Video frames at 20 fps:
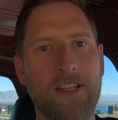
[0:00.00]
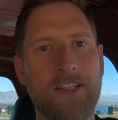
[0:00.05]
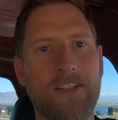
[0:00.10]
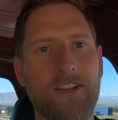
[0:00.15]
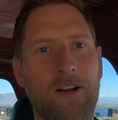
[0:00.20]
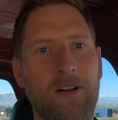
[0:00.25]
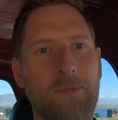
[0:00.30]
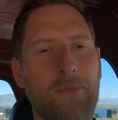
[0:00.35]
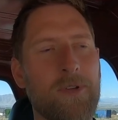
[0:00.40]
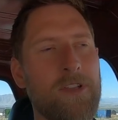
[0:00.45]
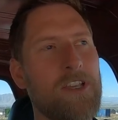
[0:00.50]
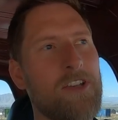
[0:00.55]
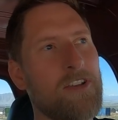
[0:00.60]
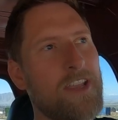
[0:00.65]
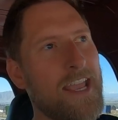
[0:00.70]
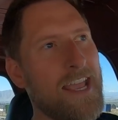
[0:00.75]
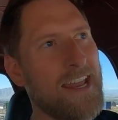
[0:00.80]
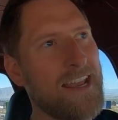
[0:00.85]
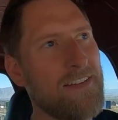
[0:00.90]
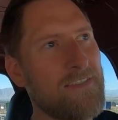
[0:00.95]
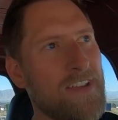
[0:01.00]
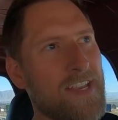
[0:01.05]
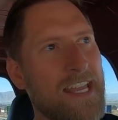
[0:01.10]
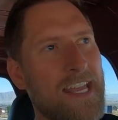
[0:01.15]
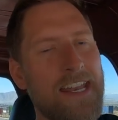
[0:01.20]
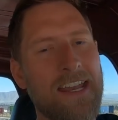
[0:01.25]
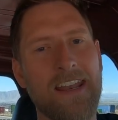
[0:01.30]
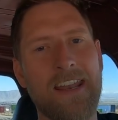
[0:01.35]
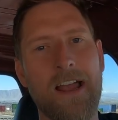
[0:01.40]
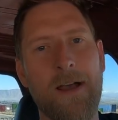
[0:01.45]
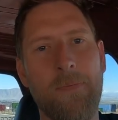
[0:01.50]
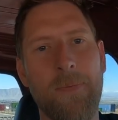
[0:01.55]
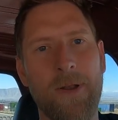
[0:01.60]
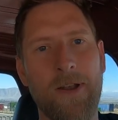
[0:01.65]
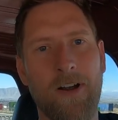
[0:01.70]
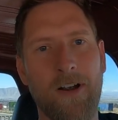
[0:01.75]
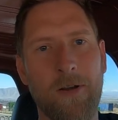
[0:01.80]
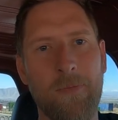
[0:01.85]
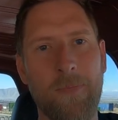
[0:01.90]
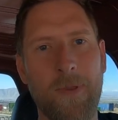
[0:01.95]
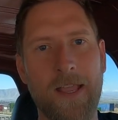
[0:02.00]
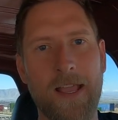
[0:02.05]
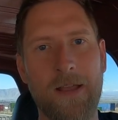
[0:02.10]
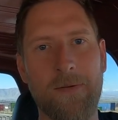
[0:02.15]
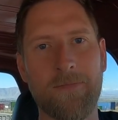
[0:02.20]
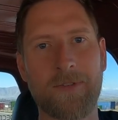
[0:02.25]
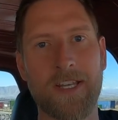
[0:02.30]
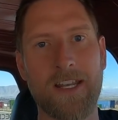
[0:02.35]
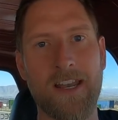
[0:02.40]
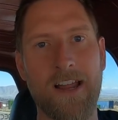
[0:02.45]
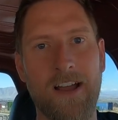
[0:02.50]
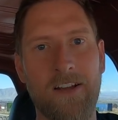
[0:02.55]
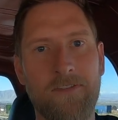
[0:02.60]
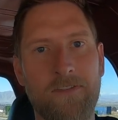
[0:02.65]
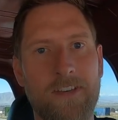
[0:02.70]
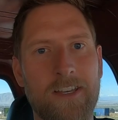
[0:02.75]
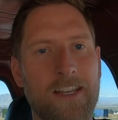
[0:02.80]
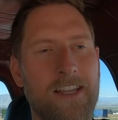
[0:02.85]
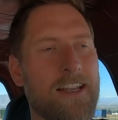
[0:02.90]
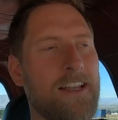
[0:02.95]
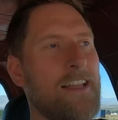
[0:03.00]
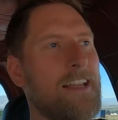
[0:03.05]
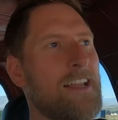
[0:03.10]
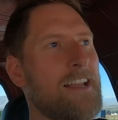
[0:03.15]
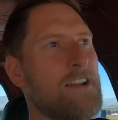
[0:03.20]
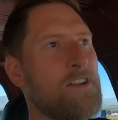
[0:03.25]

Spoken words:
It's almost, you can't even get it up in RPMs enough to